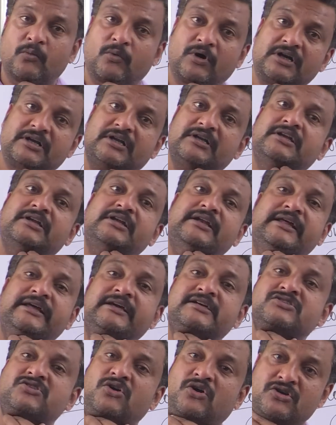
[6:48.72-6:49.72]
Water lily
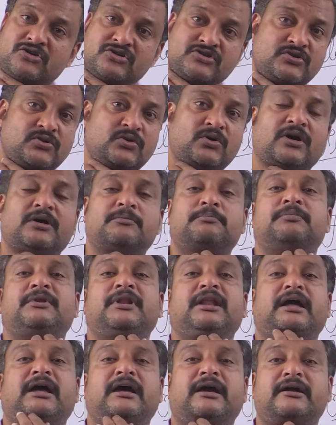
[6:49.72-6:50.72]
is also a
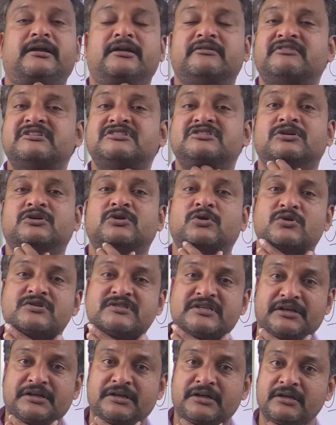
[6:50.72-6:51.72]
plant which grows
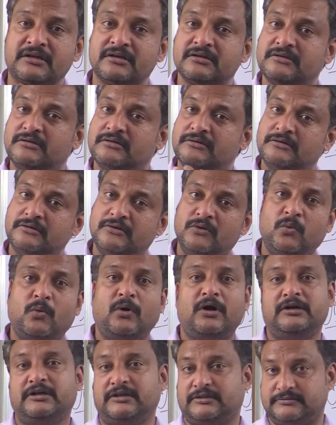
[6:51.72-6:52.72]
in
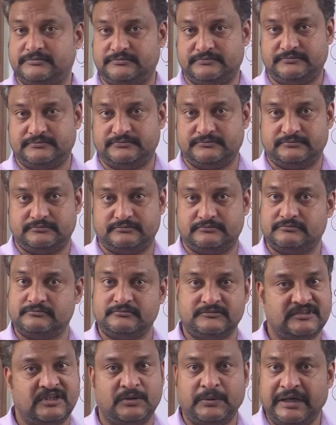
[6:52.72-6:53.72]
water.
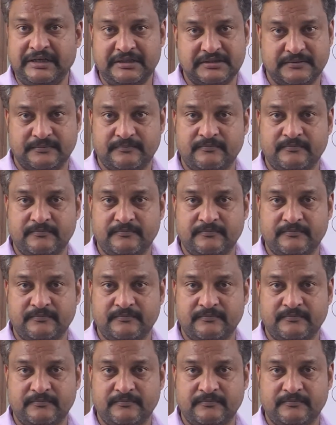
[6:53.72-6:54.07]
Right?